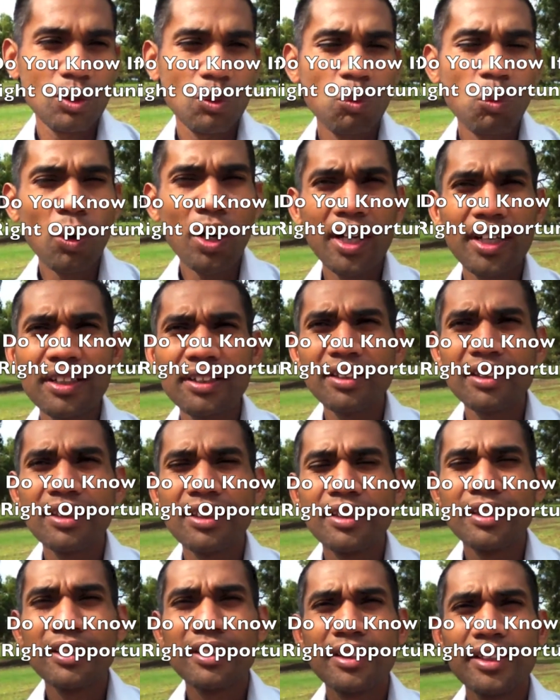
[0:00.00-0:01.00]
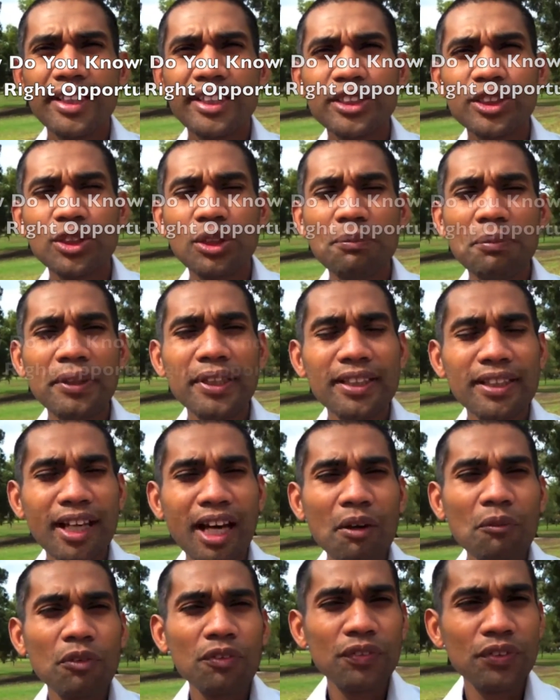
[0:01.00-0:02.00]
One, it should be in
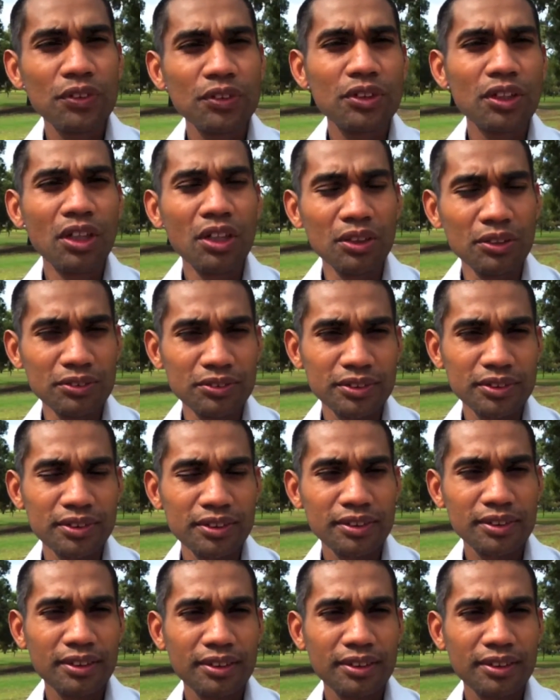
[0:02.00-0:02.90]
line with your goals.